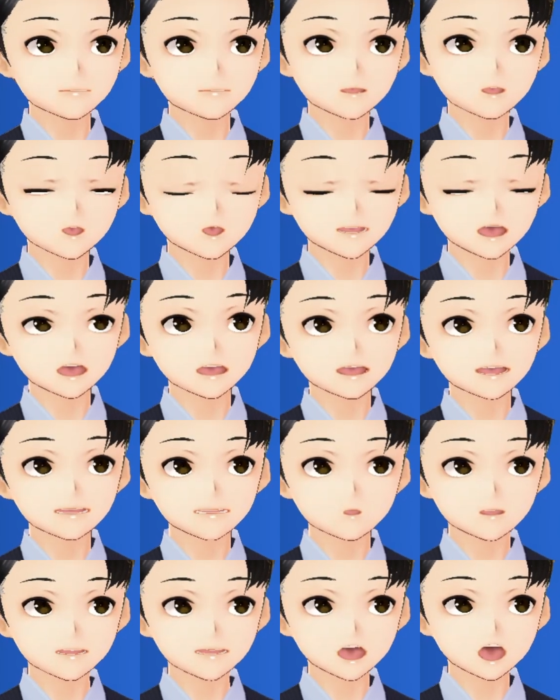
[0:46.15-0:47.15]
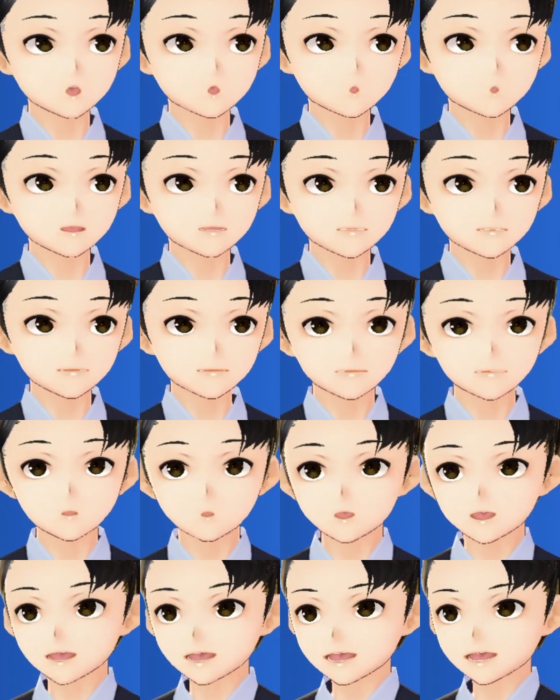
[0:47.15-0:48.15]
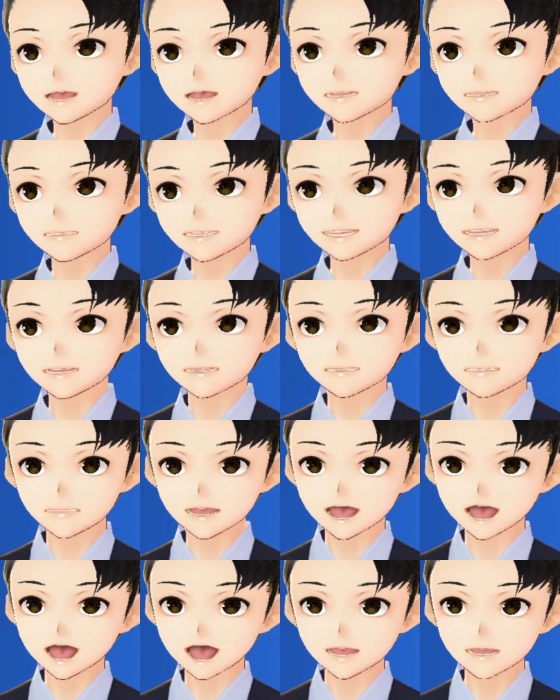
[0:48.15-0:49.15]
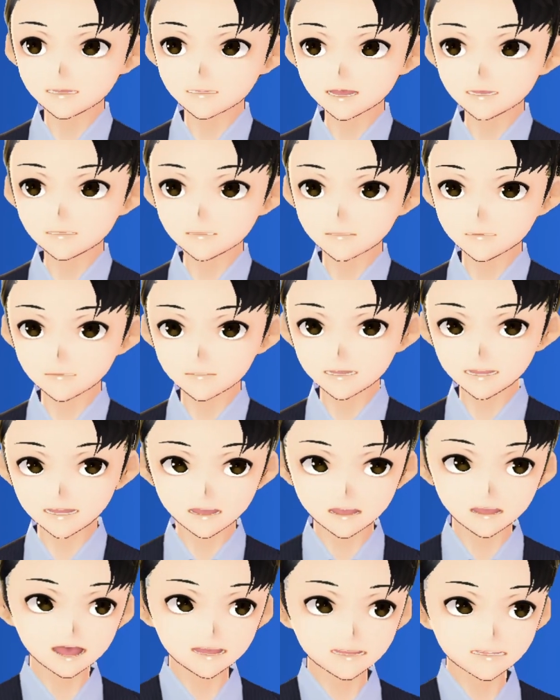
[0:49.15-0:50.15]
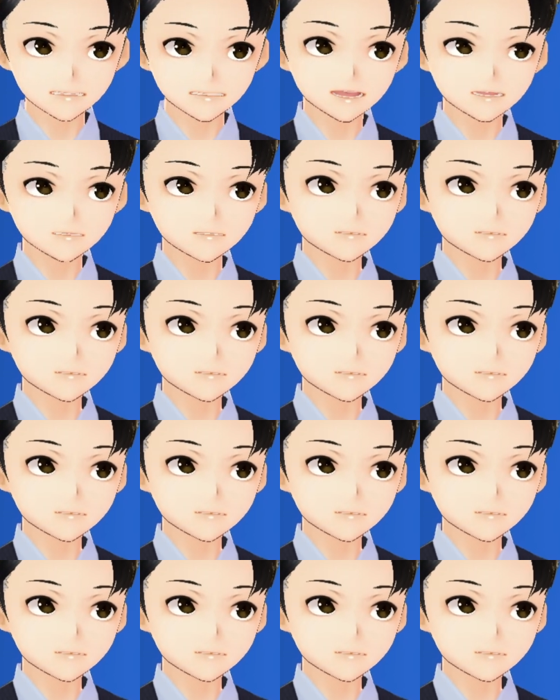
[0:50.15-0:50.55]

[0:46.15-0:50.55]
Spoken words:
In order to move, we need a sense of direction.